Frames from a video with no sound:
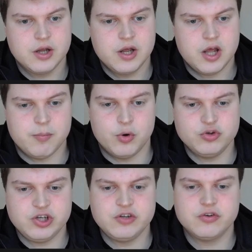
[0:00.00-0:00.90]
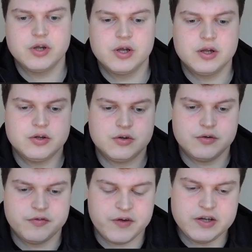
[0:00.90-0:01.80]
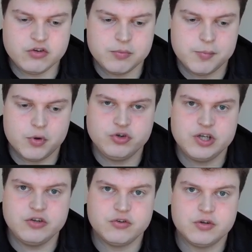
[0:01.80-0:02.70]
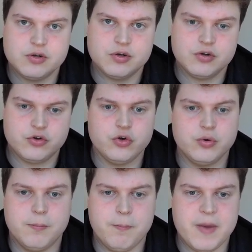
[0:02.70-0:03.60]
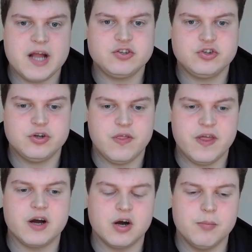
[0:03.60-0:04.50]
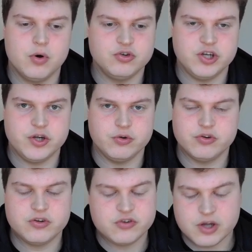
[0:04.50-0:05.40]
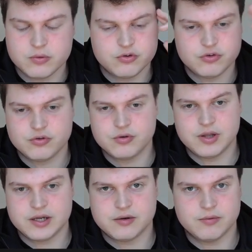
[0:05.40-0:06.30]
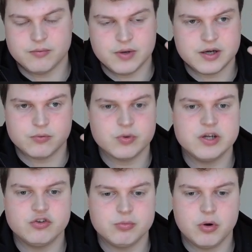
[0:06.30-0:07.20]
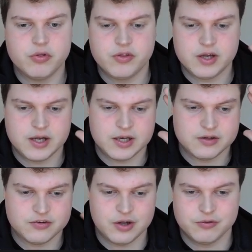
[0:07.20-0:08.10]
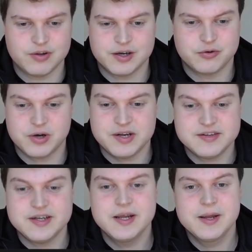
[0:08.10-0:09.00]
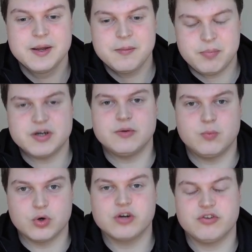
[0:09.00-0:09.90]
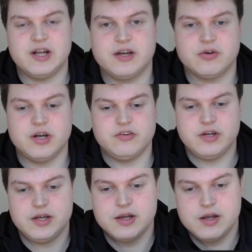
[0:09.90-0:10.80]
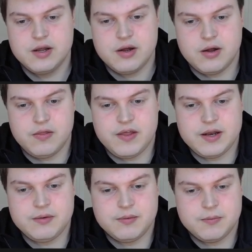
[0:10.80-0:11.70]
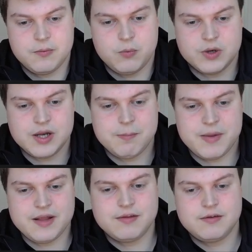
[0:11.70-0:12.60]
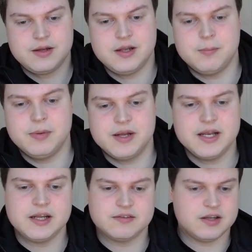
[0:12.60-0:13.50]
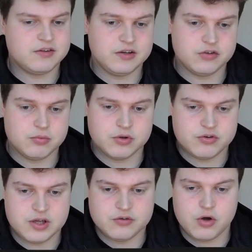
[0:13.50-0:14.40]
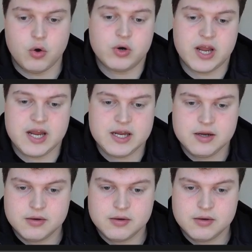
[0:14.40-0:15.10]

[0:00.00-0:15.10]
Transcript: emojis. Find some emojis to match their emoji use. It sounds like a really small thing, and it sounds like crazy, but it works like crazy. Then what I meant in the beginning is, let's say someone says "okay,"